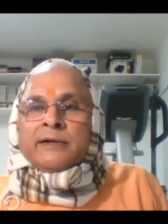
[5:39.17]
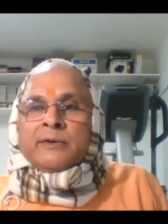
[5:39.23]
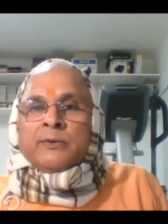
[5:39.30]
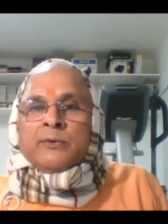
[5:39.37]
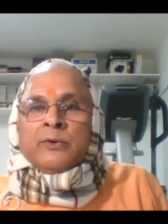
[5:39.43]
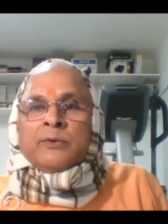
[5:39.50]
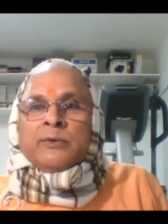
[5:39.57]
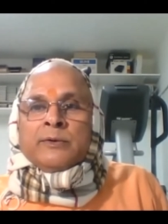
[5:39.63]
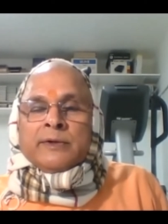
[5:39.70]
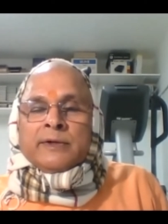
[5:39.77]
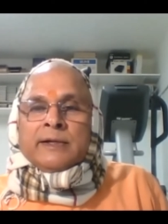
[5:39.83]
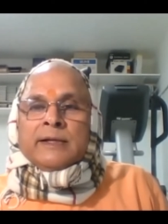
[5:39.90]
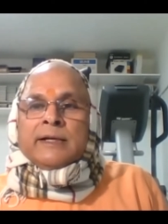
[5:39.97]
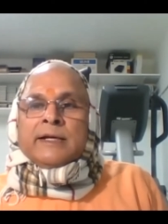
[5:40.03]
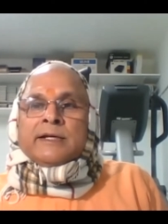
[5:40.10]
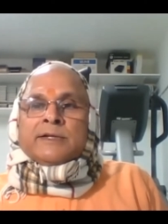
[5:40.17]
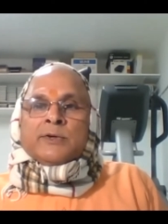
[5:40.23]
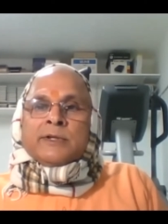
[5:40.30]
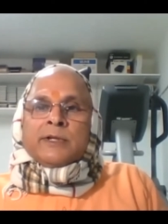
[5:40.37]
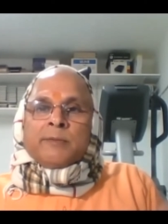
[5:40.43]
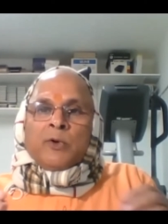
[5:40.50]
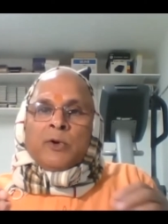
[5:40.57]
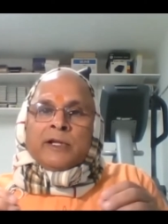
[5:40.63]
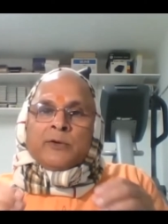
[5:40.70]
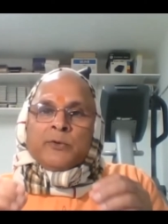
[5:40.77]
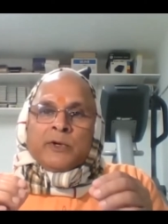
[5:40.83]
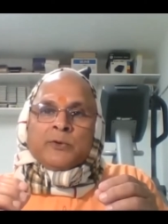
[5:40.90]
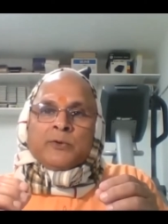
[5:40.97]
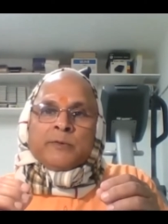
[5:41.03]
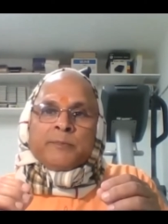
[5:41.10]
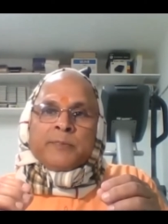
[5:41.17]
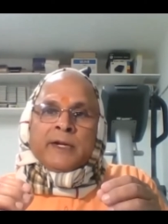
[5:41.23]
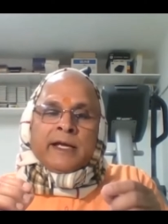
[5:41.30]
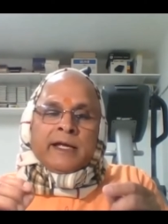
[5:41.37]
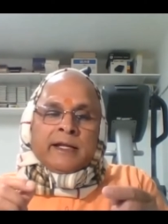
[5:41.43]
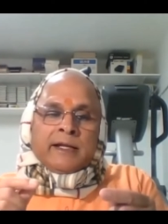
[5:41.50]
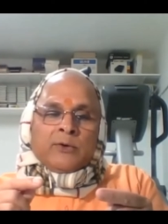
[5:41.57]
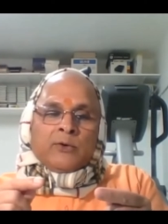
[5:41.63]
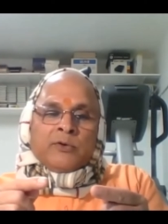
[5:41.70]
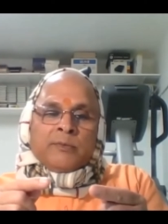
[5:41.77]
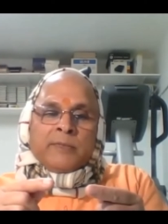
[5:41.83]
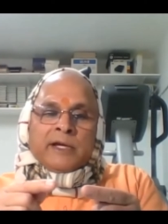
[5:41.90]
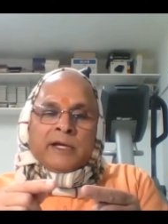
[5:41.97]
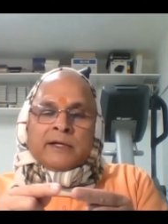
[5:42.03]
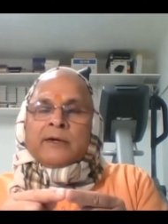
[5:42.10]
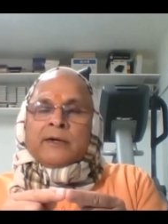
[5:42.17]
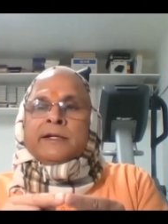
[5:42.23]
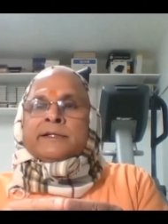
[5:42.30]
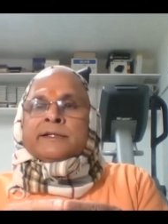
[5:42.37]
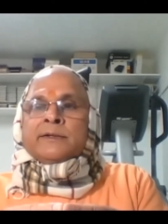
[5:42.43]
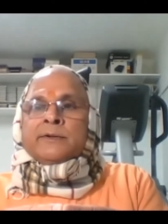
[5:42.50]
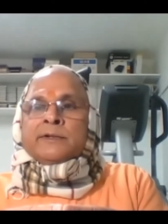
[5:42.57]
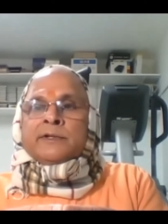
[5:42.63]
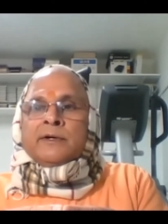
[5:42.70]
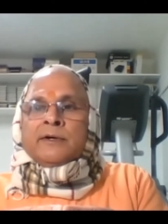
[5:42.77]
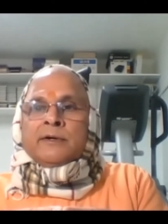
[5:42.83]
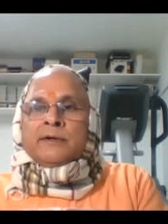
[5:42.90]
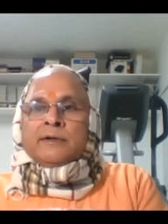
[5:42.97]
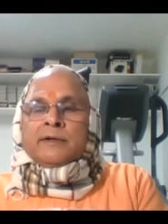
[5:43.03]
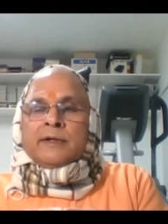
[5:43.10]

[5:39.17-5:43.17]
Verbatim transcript: go good. So in the morning when you do prayer, we make the connection with God.